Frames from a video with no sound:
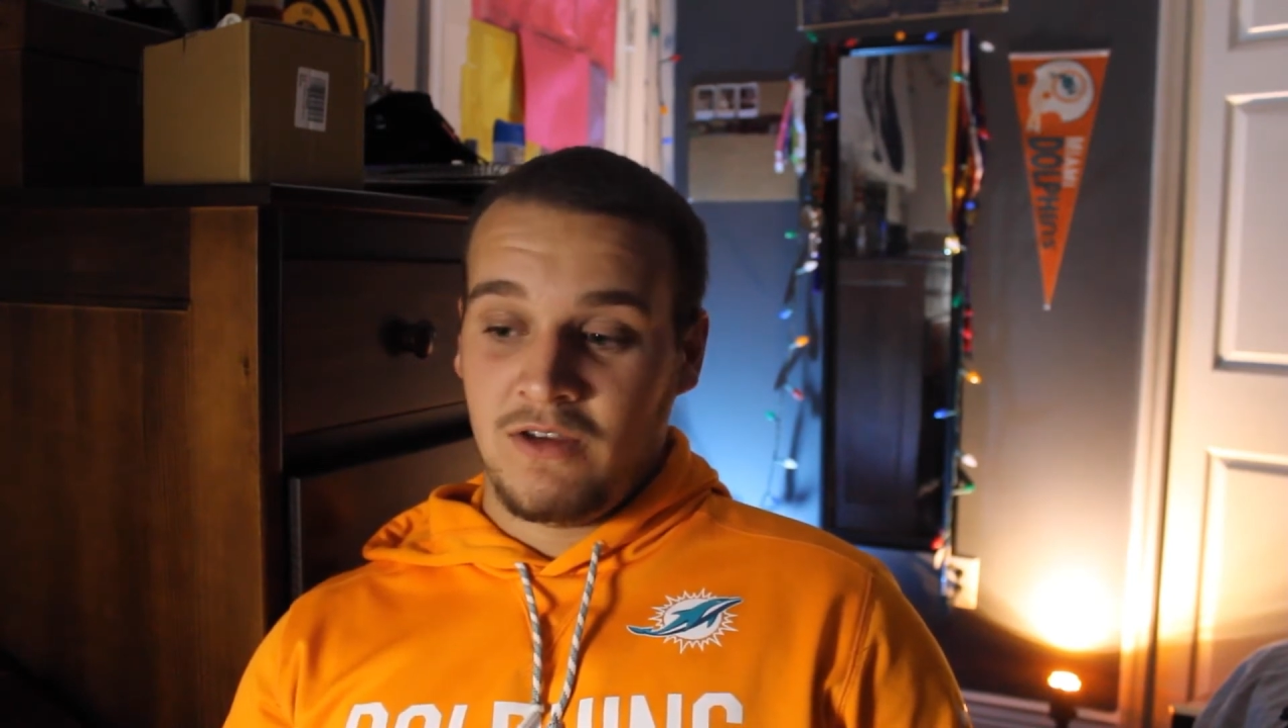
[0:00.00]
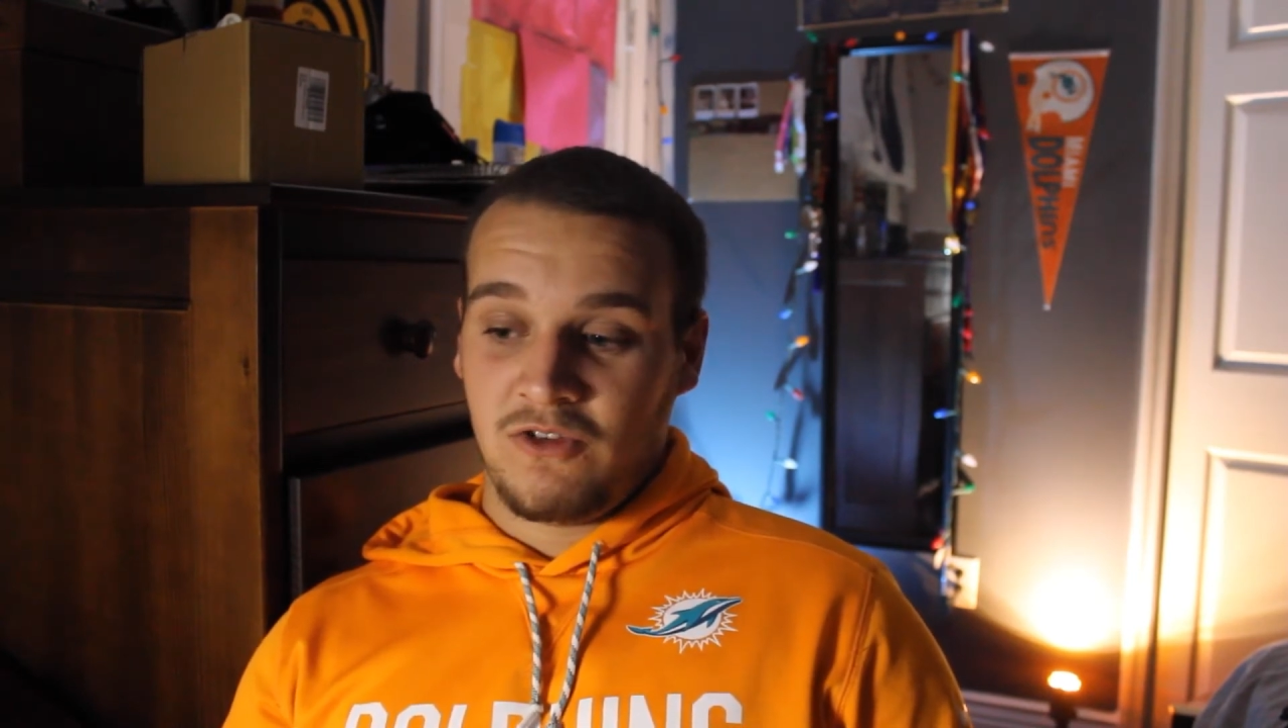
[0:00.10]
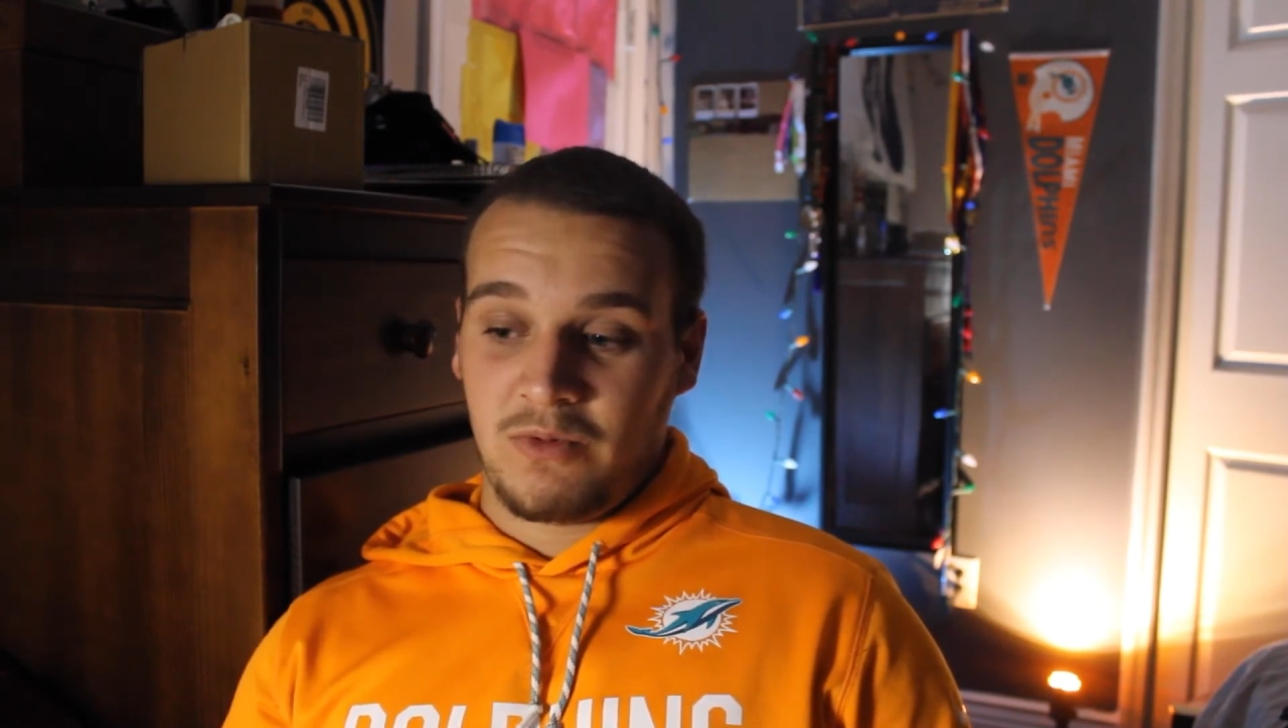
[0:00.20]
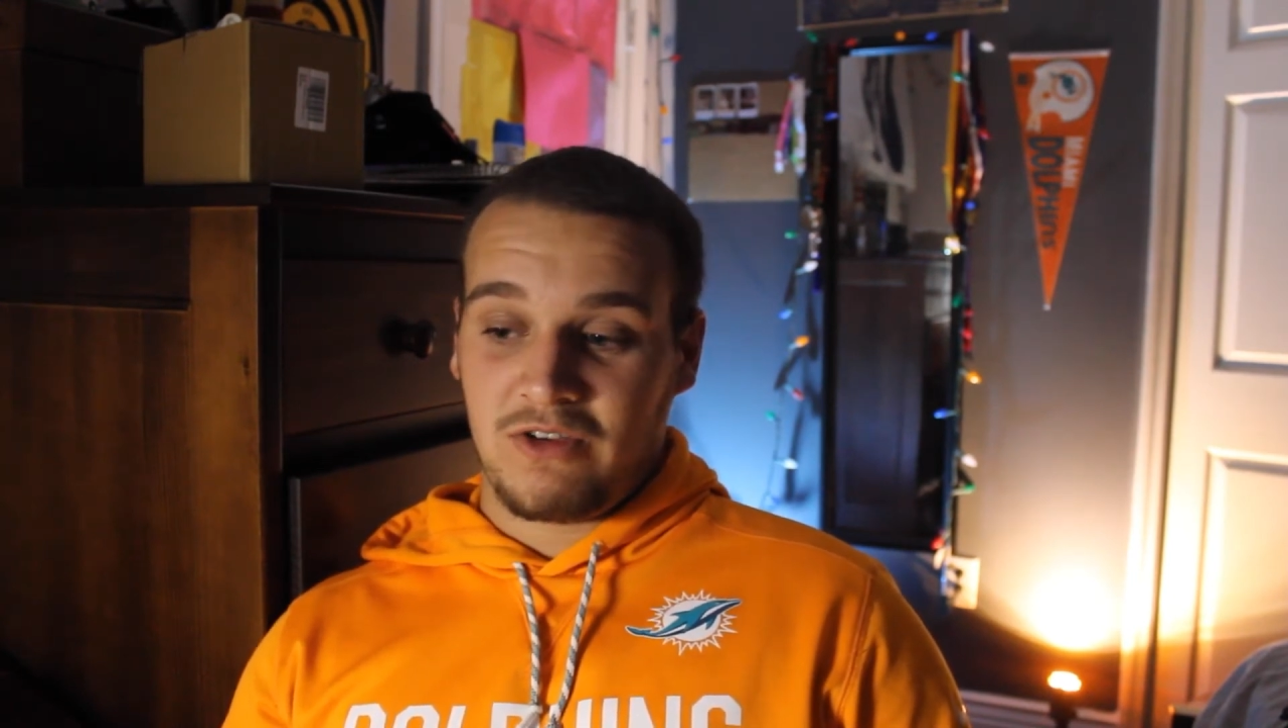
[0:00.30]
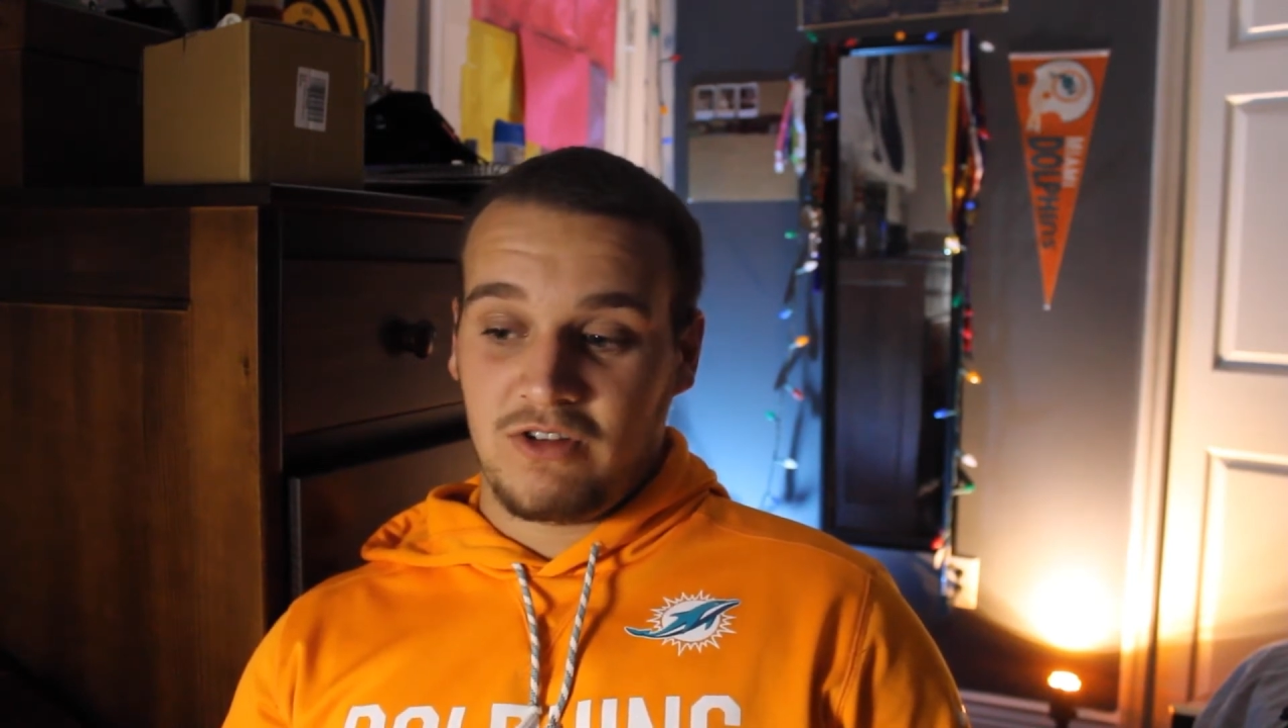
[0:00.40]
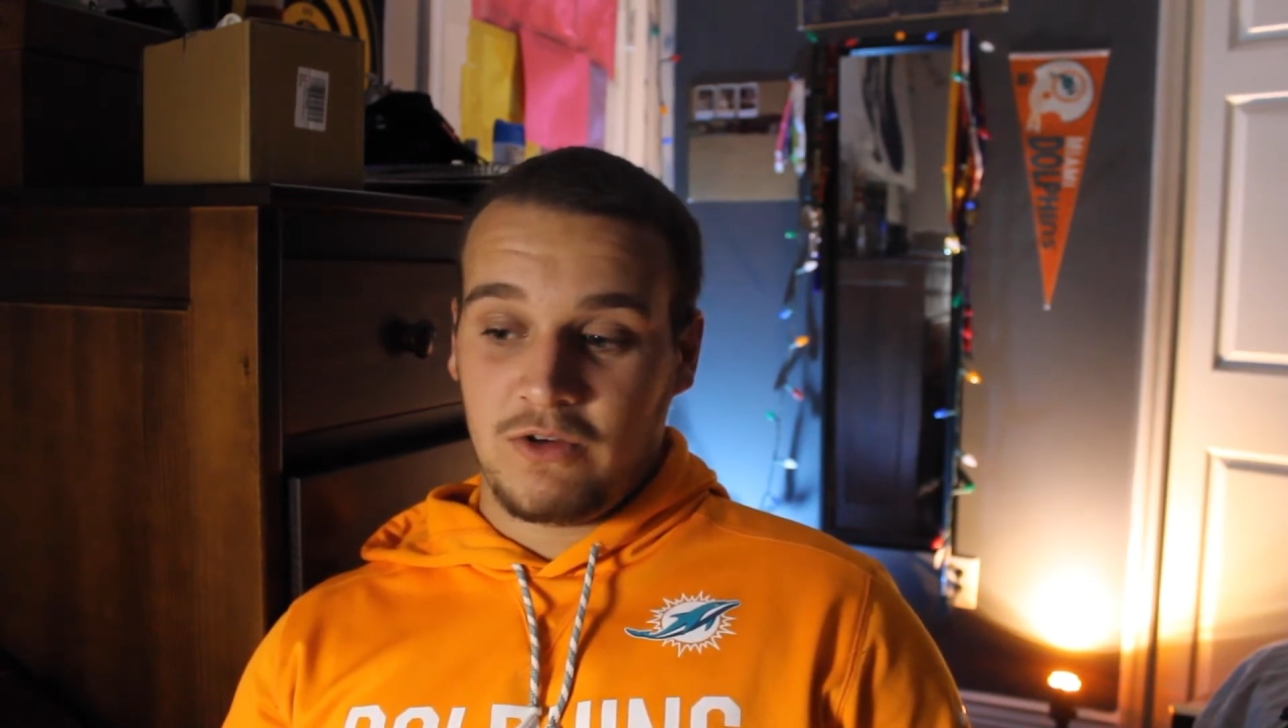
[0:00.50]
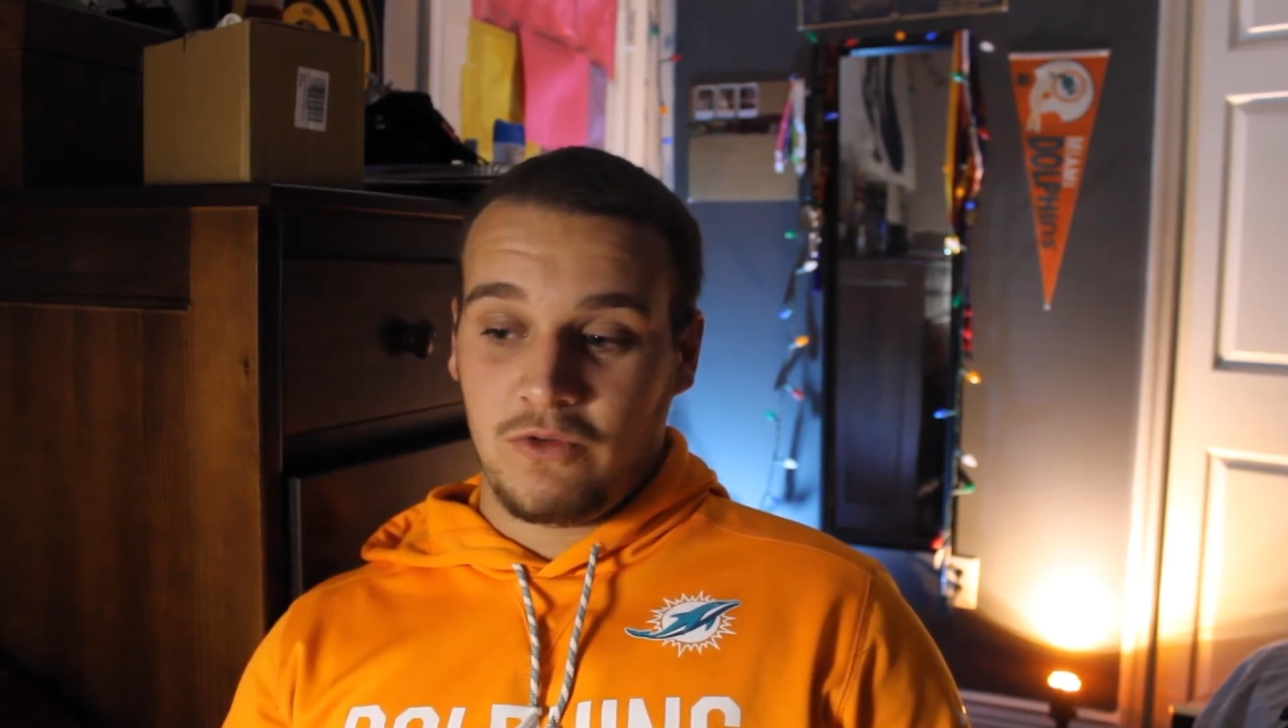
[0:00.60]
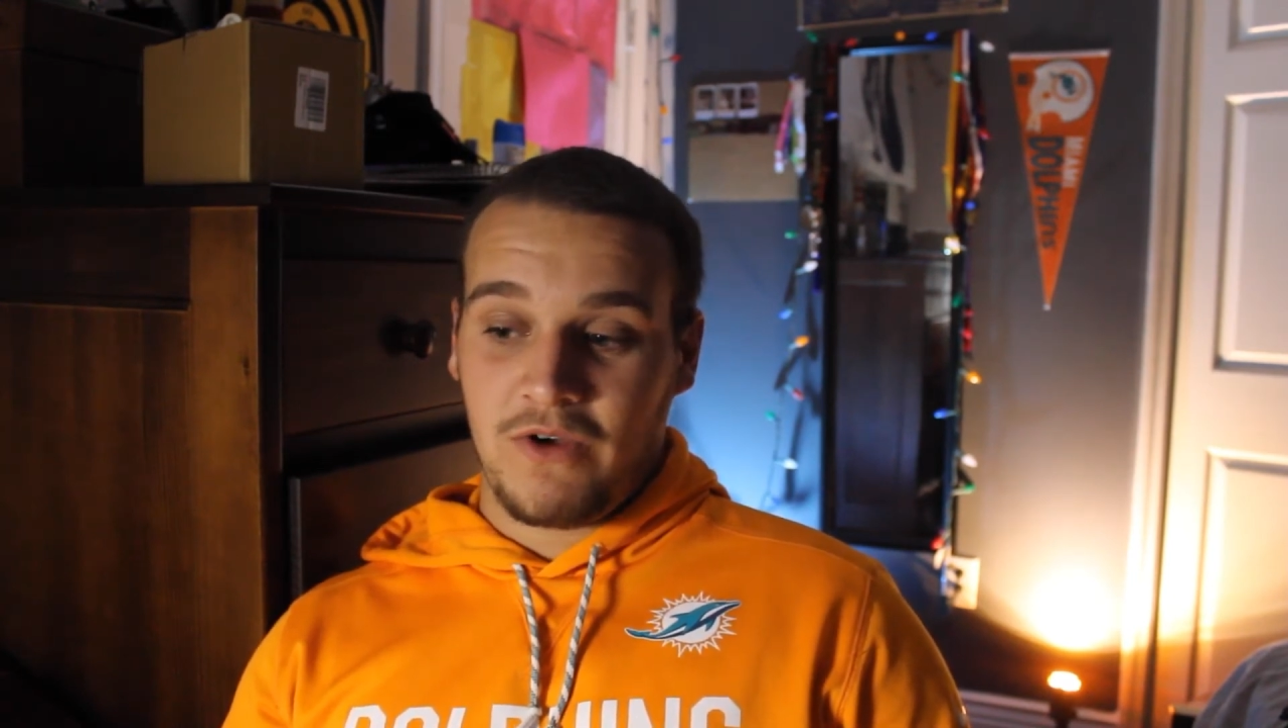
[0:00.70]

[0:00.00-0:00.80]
especially with